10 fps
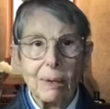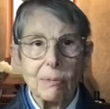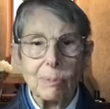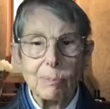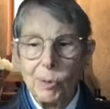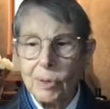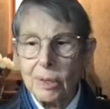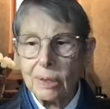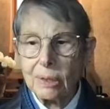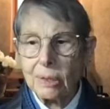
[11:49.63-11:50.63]
We're
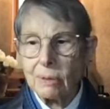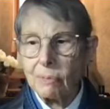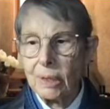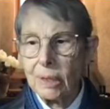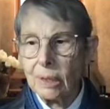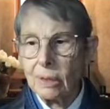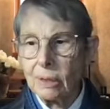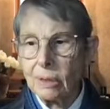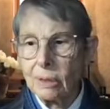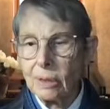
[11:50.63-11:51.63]
born, we get
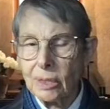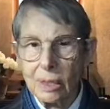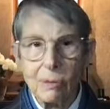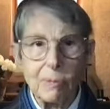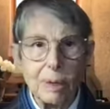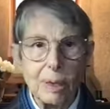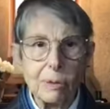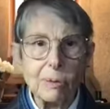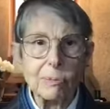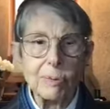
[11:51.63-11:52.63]
sick, we get
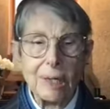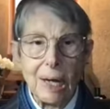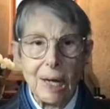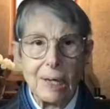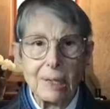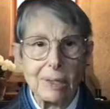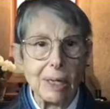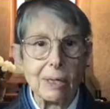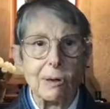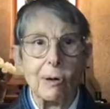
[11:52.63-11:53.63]
old, we die. Is
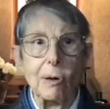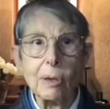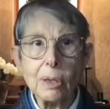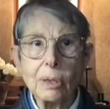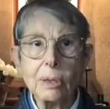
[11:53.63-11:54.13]
that all?